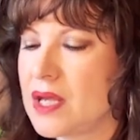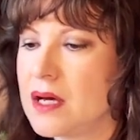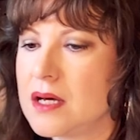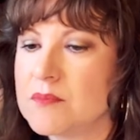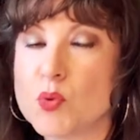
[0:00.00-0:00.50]

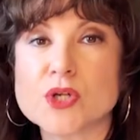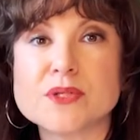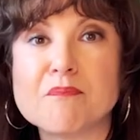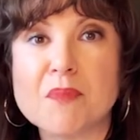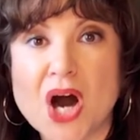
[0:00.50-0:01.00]
more
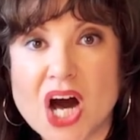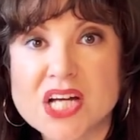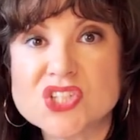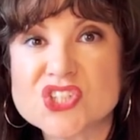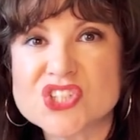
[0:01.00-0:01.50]

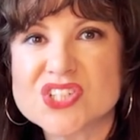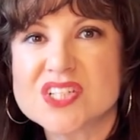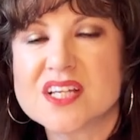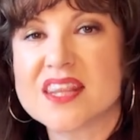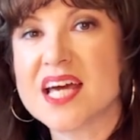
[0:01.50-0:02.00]
debauched
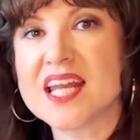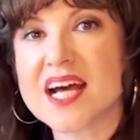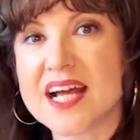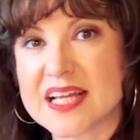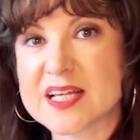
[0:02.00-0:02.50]
than
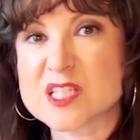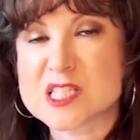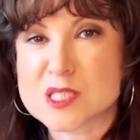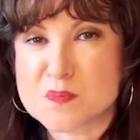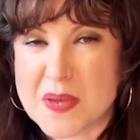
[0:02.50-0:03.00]
I
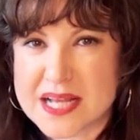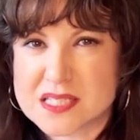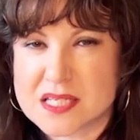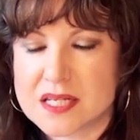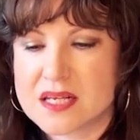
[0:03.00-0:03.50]

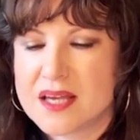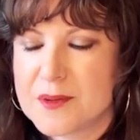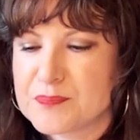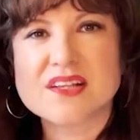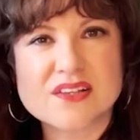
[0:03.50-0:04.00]
expected.
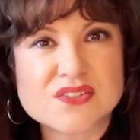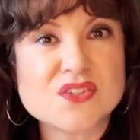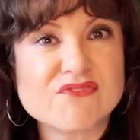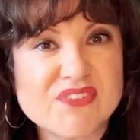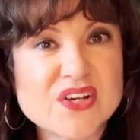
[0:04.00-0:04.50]

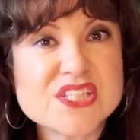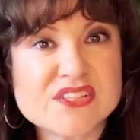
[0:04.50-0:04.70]
Very